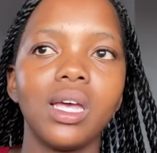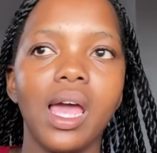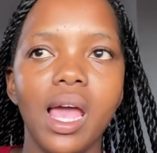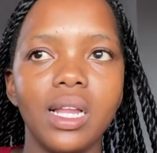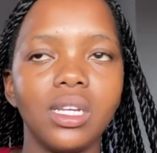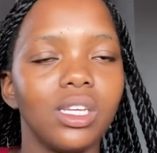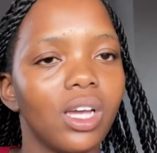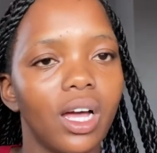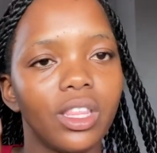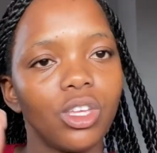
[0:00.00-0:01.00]
And
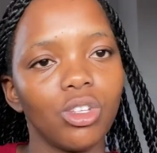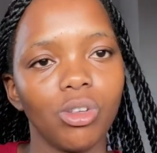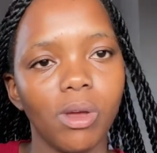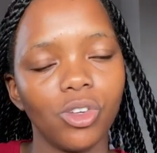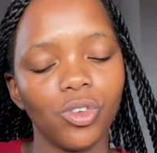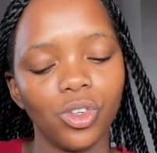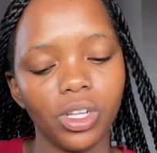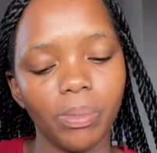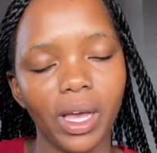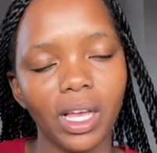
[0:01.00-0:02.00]
yeah, thank you so much for tuning back,